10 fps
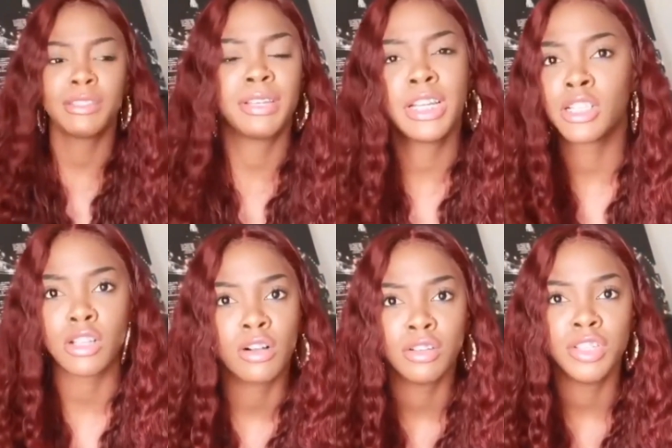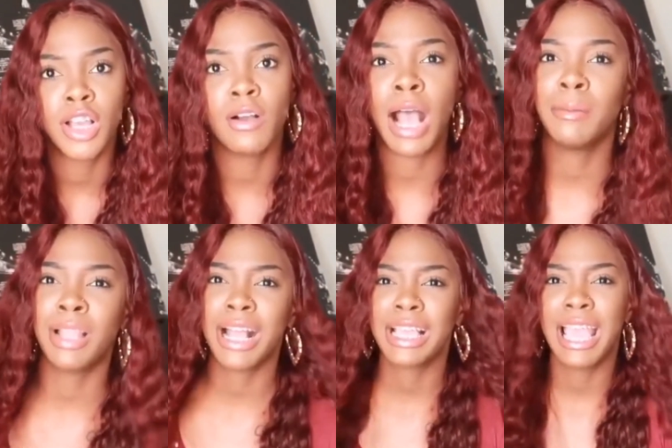23 years old. You know,
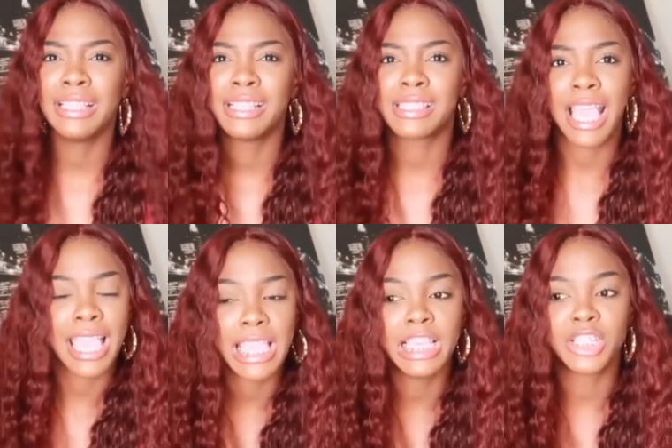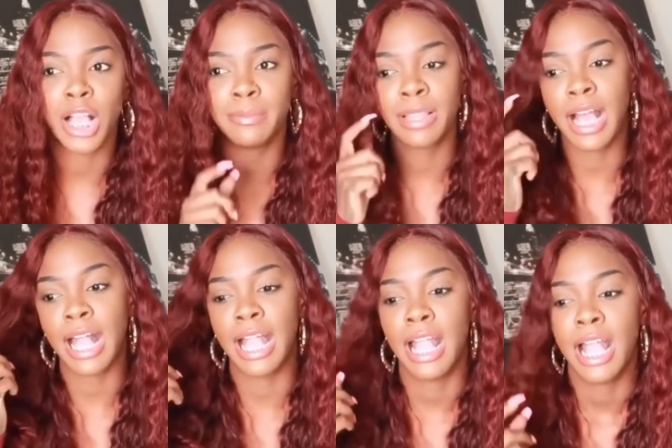I'm not Kayla's age. I'm
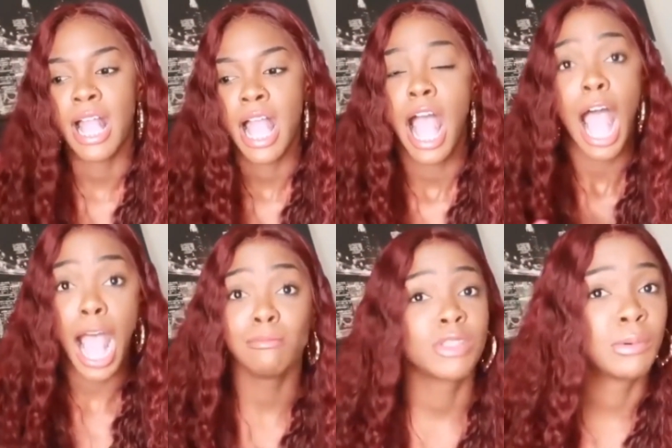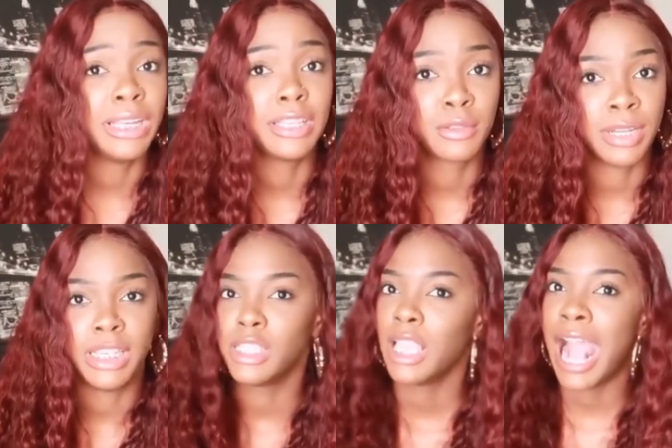not, I'm
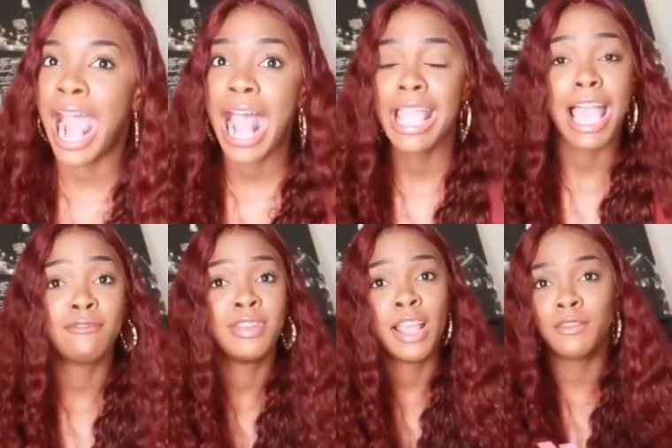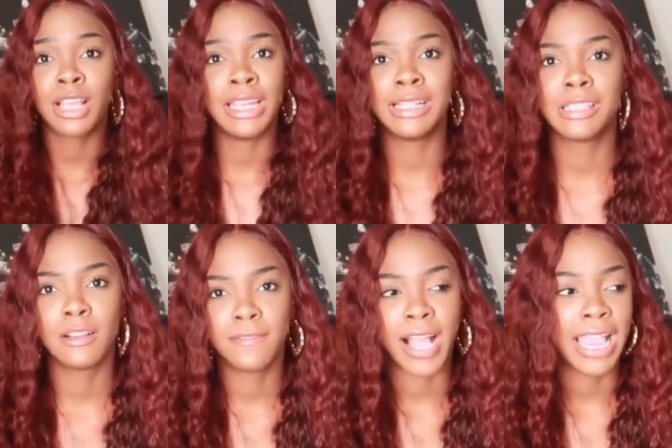23. I have never gotten
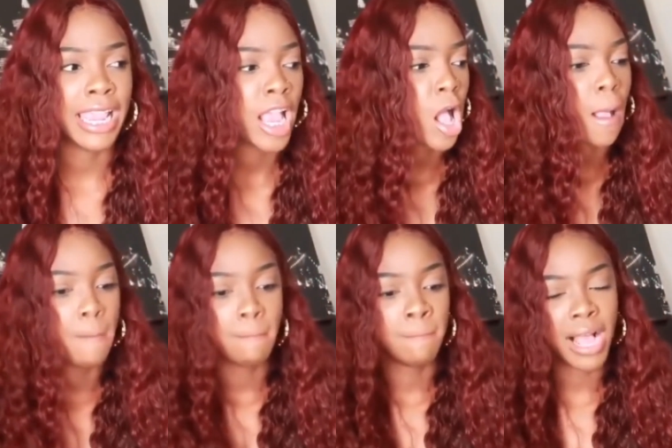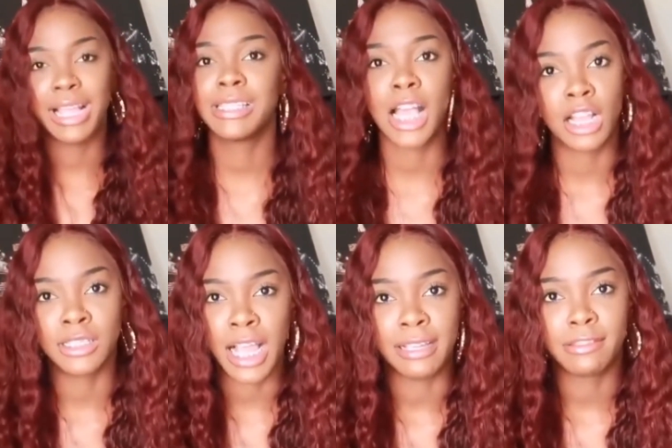into a fight my
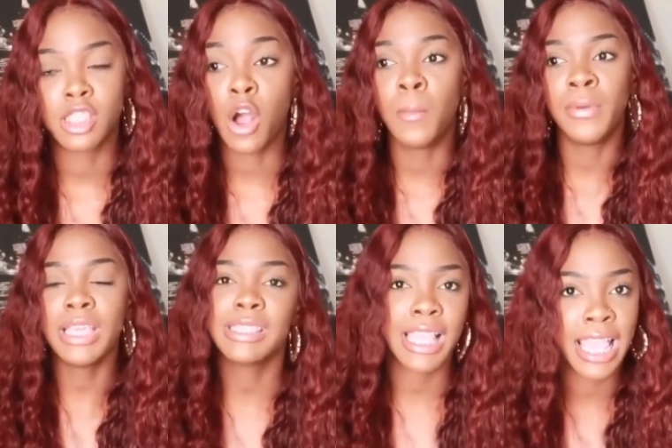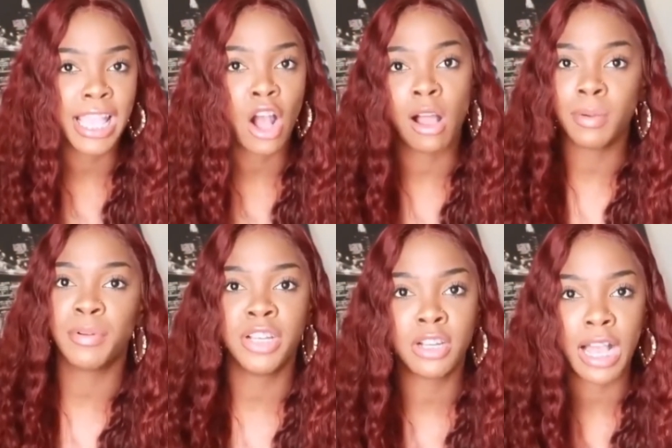entire life. So me saying, oh, I'm
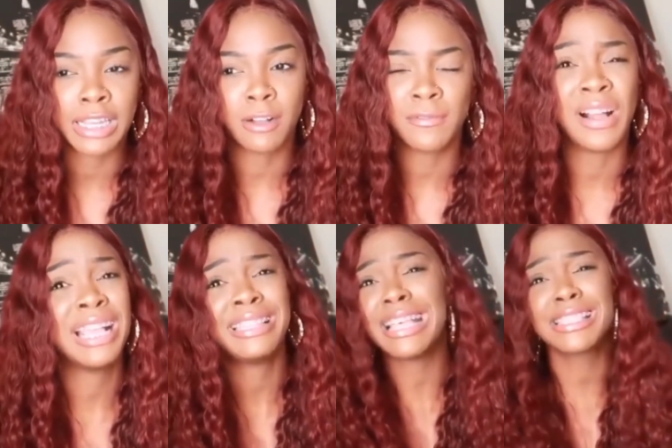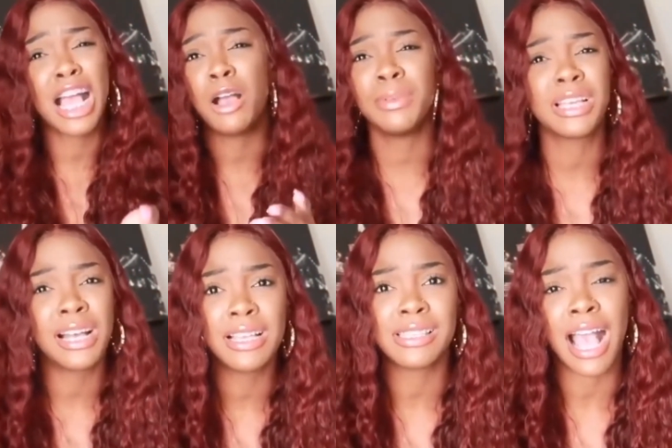a pretty girl, I don't fight, that's not
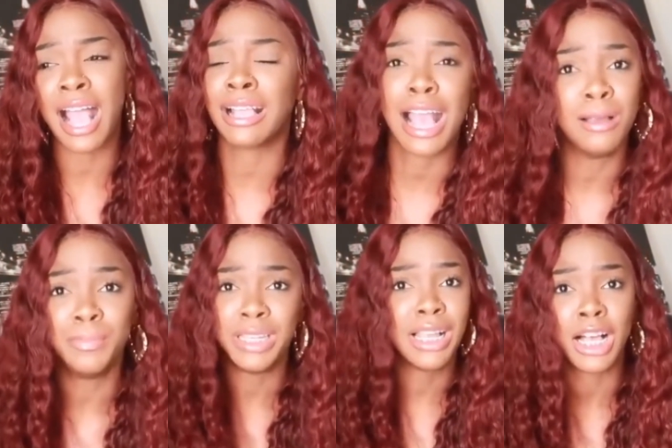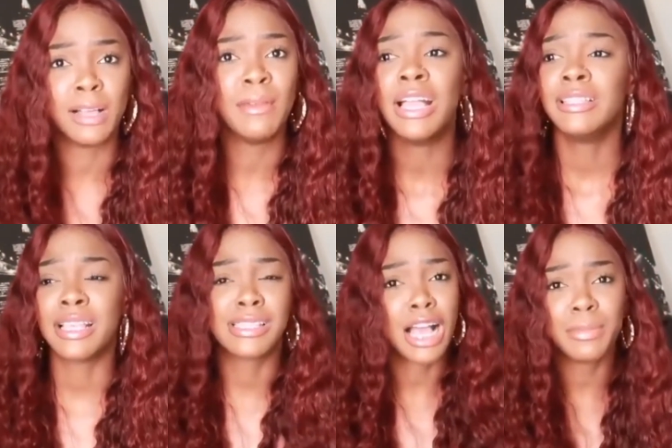because I got beat up.
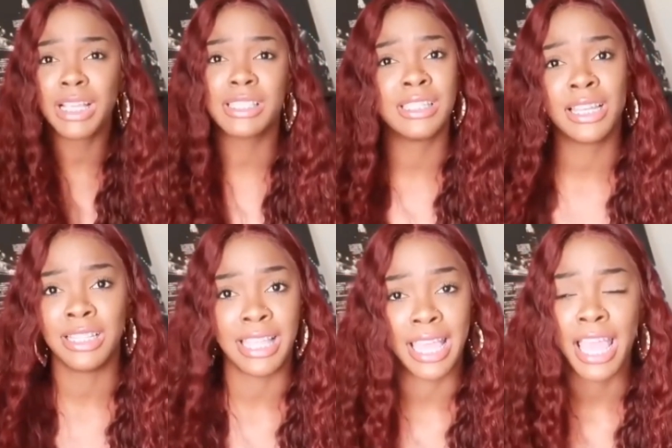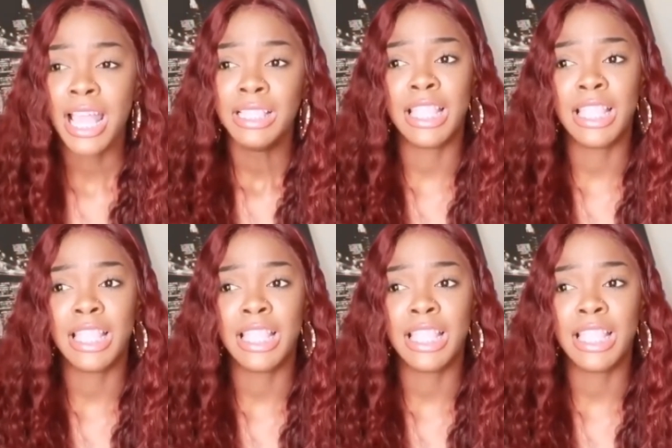That's not because of none of that.